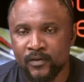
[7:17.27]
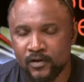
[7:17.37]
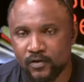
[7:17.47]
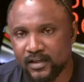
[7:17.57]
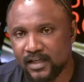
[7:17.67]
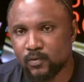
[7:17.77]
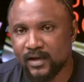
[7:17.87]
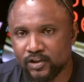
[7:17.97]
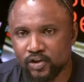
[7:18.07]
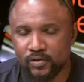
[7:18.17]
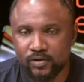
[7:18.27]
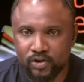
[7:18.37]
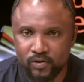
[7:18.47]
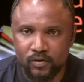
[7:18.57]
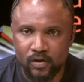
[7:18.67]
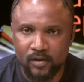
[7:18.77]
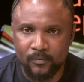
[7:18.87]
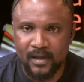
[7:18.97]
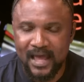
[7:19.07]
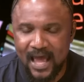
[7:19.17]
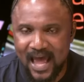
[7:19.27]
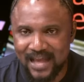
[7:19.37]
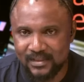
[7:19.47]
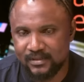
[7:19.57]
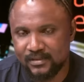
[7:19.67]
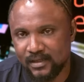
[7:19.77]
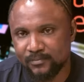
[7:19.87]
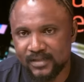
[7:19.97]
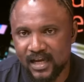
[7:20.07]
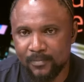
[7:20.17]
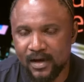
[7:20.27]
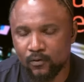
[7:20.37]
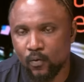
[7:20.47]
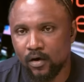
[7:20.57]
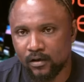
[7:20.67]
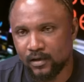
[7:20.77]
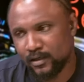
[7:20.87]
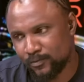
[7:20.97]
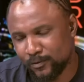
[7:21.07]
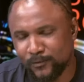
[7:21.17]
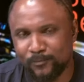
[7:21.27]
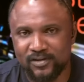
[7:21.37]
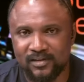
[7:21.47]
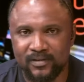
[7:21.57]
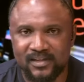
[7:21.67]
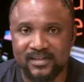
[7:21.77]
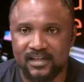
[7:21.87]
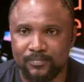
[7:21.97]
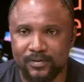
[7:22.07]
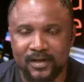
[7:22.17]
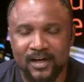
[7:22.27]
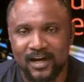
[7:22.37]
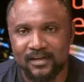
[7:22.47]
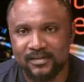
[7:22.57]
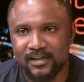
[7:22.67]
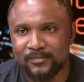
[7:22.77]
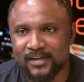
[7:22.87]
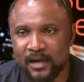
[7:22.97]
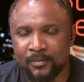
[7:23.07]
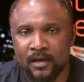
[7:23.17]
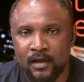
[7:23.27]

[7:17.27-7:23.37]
So yes, we can sh- chew gum at the same time and walk, and if possibly skip at the same time.